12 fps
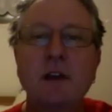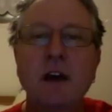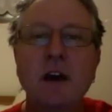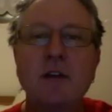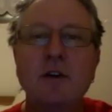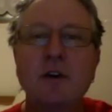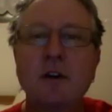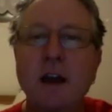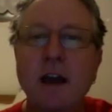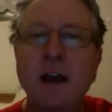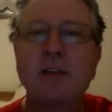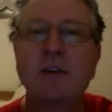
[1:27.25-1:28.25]
They have our
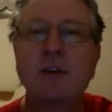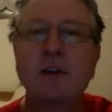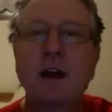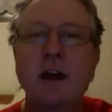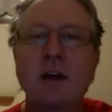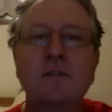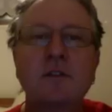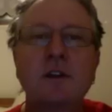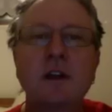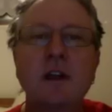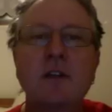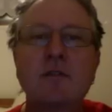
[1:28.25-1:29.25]
ha their hands
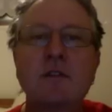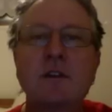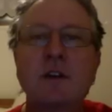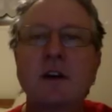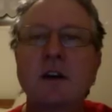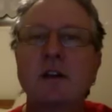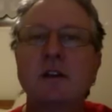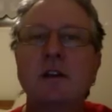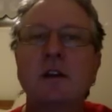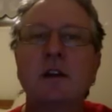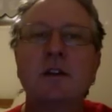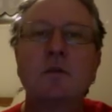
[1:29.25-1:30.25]
in everything and
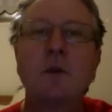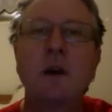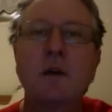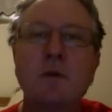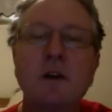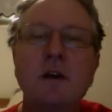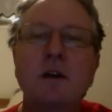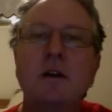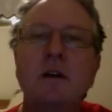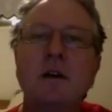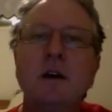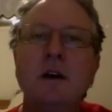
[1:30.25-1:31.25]
in the way we
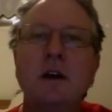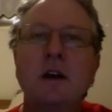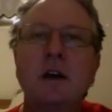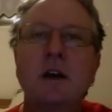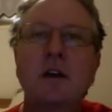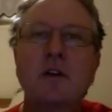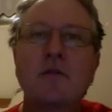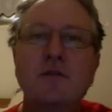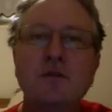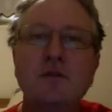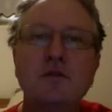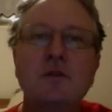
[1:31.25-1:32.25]
get our
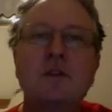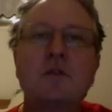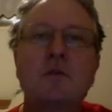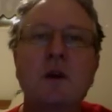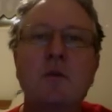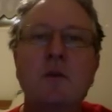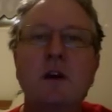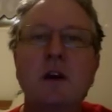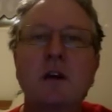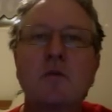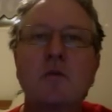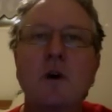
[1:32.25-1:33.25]
food and the way we
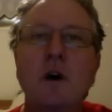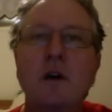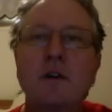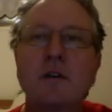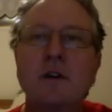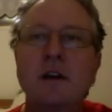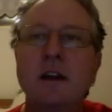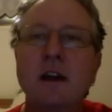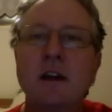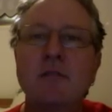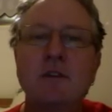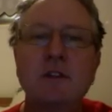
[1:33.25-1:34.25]
get our water and
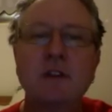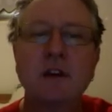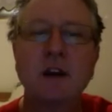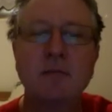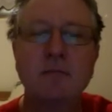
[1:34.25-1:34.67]
everything.